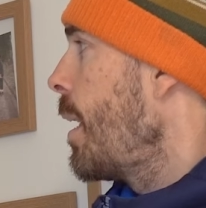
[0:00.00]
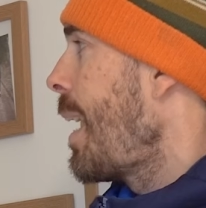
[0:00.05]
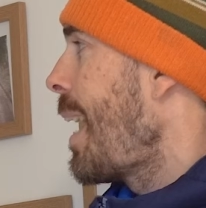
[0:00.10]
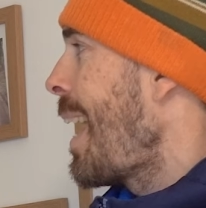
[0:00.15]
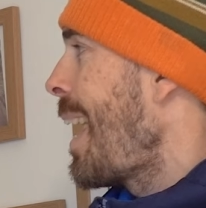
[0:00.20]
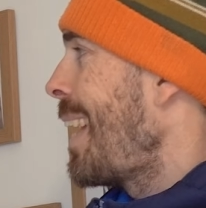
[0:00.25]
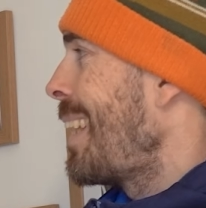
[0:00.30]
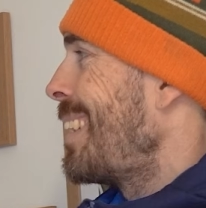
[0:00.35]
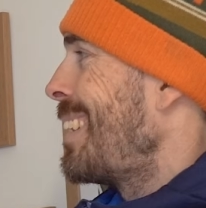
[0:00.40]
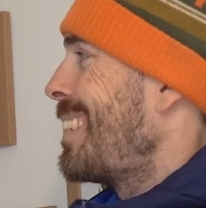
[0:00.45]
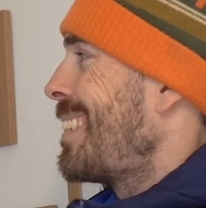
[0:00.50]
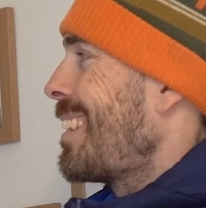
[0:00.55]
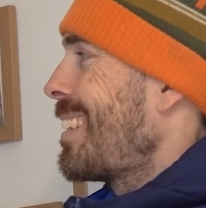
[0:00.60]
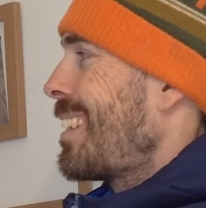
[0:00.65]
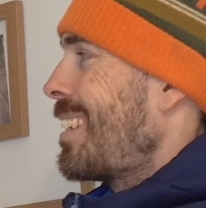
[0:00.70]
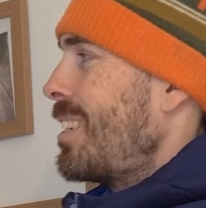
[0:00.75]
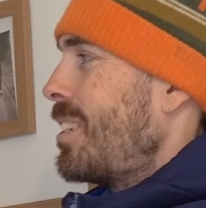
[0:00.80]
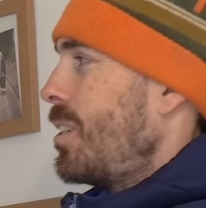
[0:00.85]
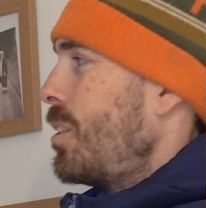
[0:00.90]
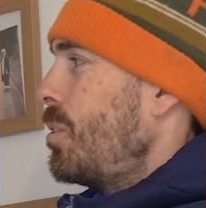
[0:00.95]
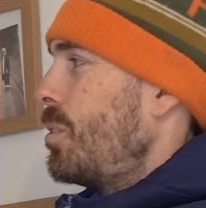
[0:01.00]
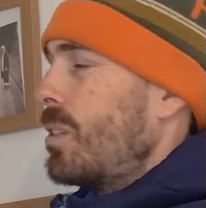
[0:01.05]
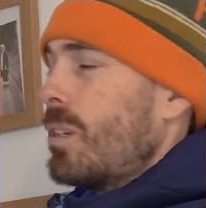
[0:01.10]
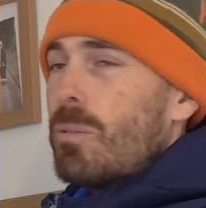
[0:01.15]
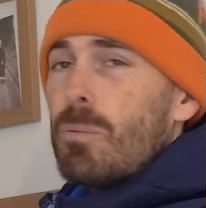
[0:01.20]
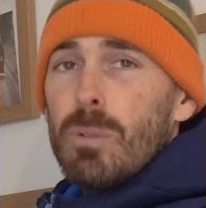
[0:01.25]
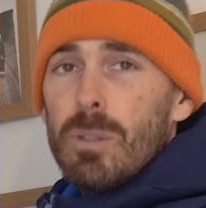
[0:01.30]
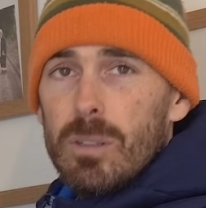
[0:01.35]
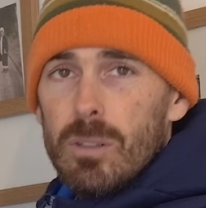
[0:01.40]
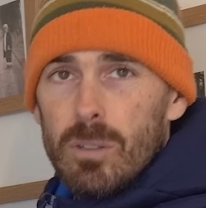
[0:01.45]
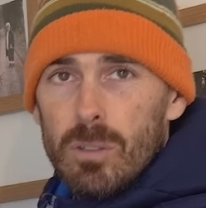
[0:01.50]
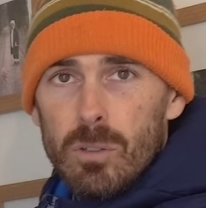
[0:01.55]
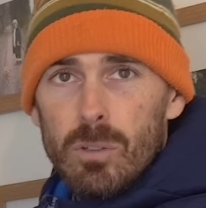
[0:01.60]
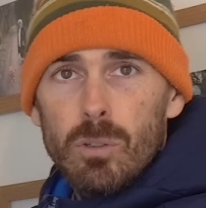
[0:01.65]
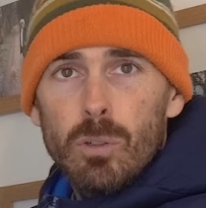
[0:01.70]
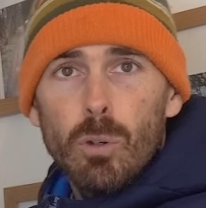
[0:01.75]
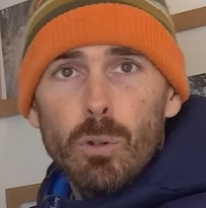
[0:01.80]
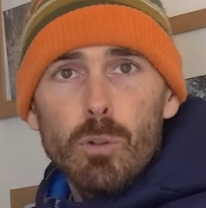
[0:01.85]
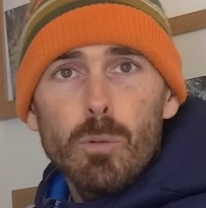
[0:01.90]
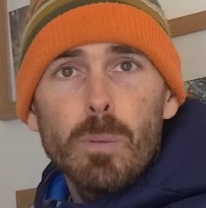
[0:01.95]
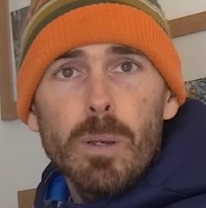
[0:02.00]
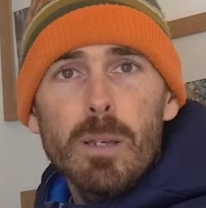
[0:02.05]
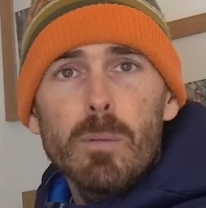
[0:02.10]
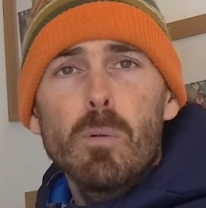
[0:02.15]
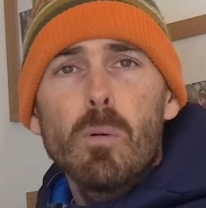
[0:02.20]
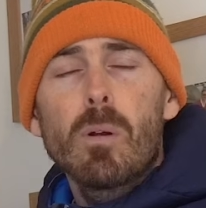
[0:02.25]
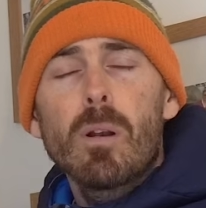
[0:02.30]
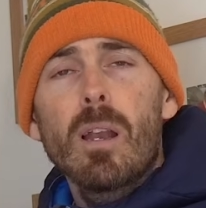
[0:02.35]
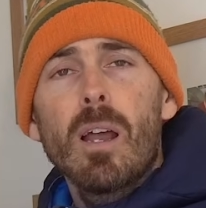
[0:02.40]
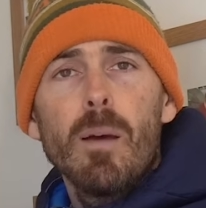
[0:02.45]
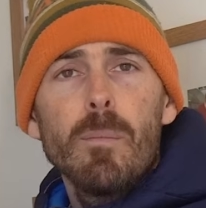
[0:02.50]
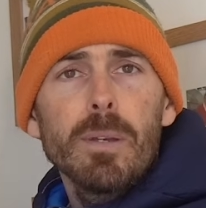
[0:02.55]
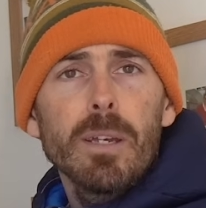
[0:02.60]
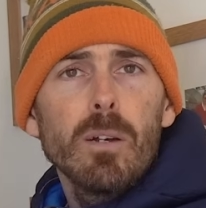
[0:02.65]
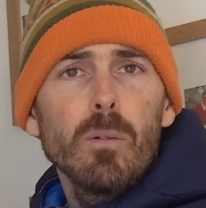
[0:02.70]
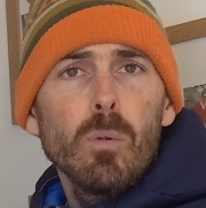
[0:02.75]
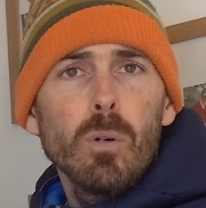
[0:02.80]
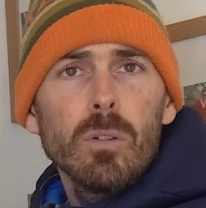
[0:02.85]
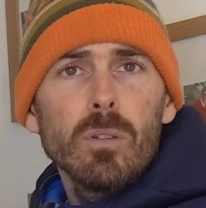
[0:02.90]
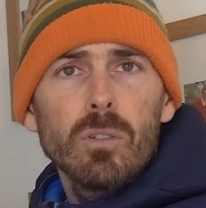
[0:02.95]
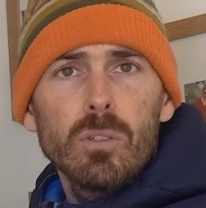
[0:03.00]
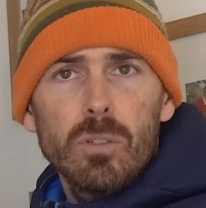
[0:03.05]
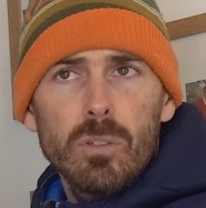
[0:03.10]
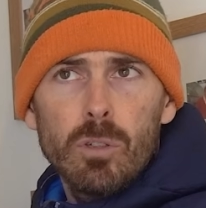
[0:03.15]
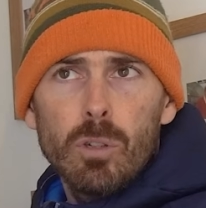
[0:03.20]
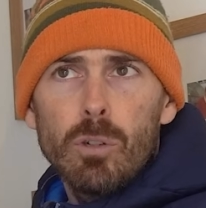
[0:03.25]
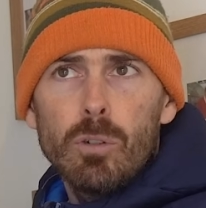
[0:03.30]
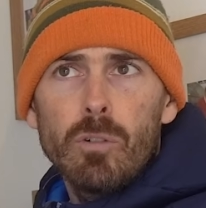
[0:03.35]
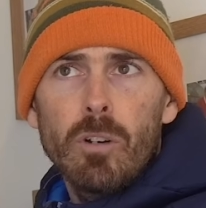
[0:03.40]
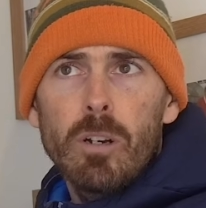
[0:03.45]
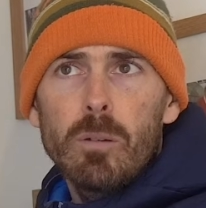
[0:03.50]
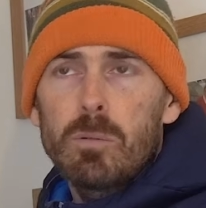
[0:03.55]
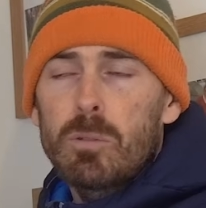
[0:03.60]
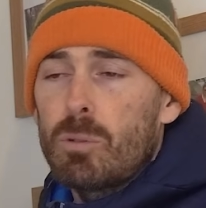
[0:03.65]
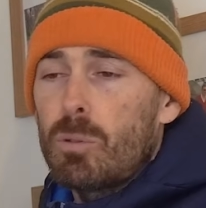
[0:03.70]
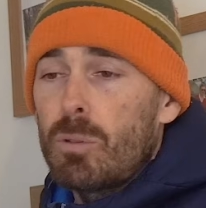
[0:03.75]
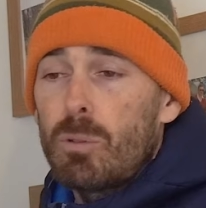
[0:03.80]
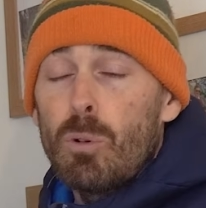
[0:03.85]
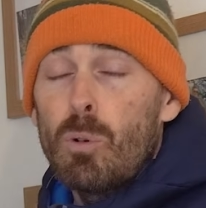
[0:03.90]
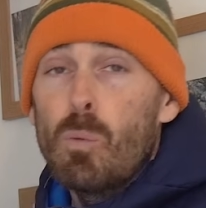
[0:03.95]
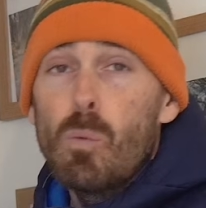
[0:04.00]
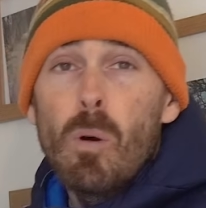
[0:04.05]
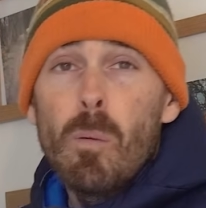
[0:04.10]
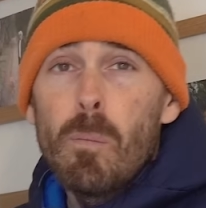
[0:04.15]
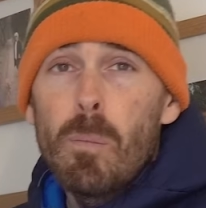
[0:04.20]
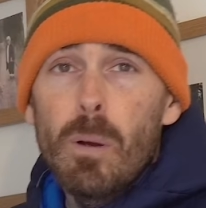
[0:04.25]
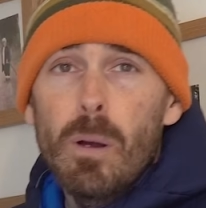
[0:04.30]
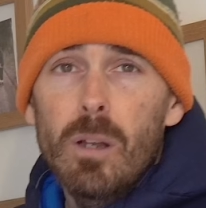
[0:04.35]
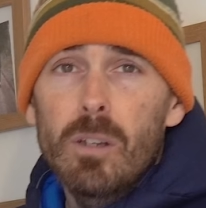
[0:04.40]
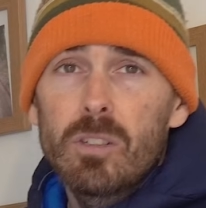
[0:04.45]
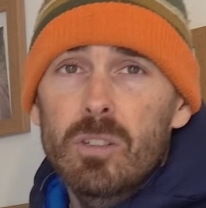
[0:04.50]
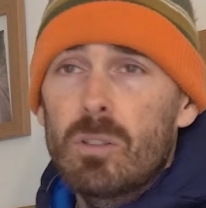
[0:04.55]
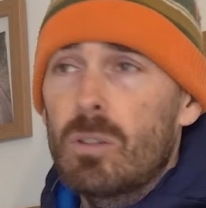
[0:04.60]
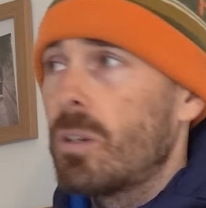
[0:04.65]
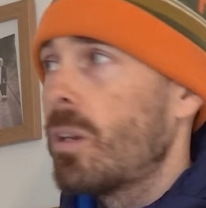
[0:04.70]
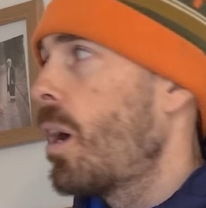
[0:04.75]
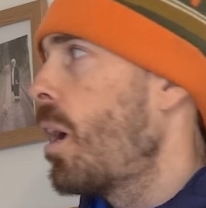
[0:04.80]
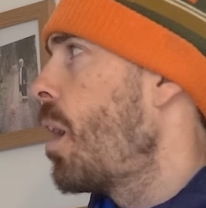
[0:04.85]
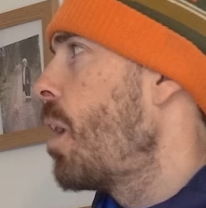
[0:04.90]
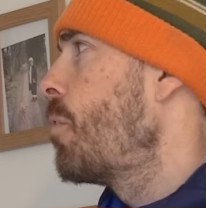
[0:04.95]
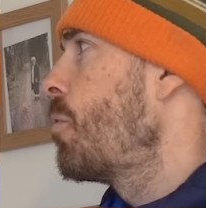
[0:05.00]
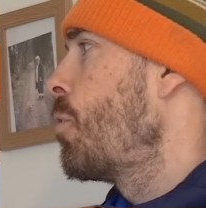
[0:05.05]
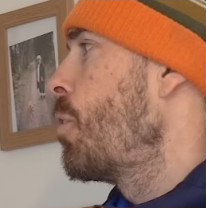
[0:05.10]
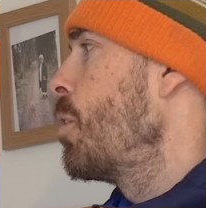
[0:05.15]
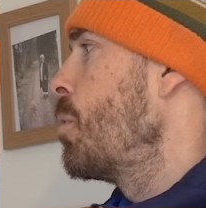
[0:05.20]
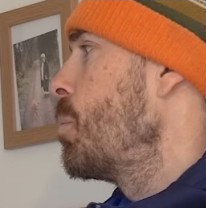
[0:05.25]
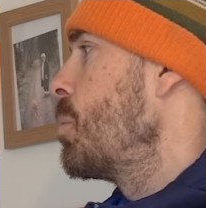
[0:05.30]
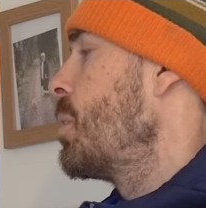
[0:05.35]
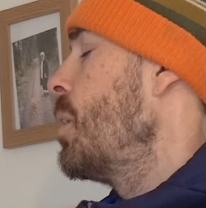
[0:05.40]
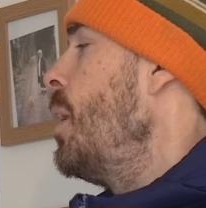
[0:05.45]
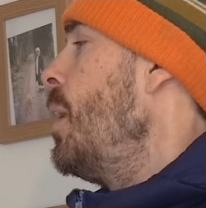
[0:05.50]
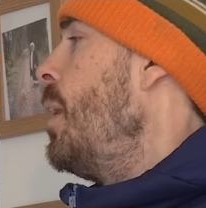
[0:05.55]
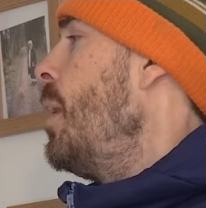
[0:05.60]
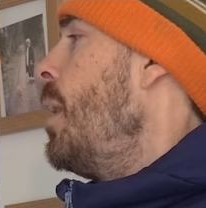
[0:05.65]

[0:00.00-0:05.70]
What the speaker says: and I can use it with 2 people climbing at once, 2 ropes, or 1 person on half ropes.